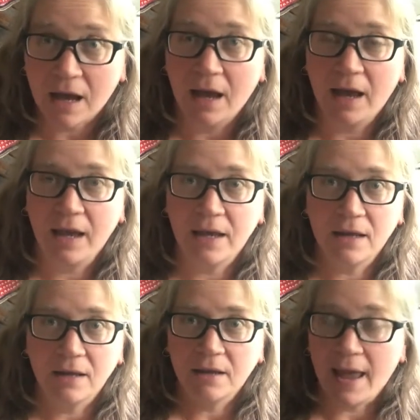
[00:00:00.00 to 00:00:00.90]
I
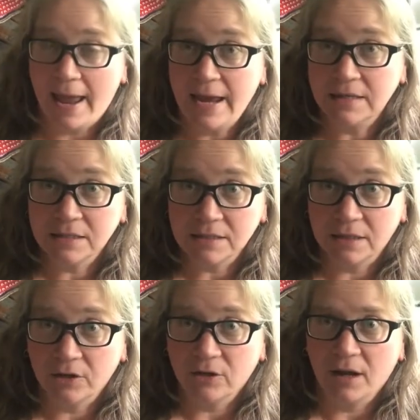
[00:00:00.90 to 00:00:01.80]
ate
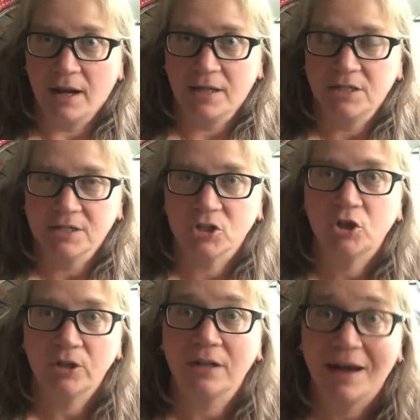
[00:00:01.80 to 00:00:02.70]
dinner and I just
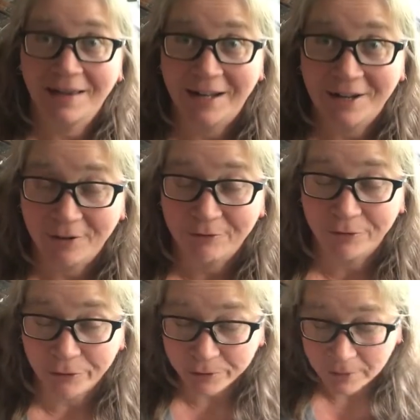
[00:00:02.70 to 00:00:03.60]
could not get enough
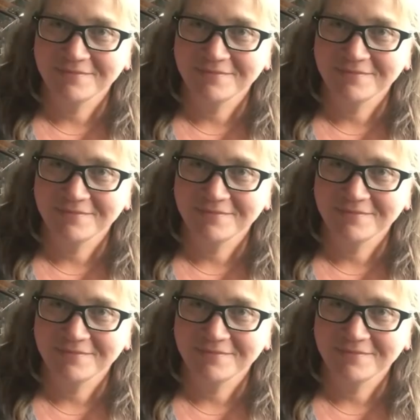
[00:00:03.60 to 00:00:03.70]
food.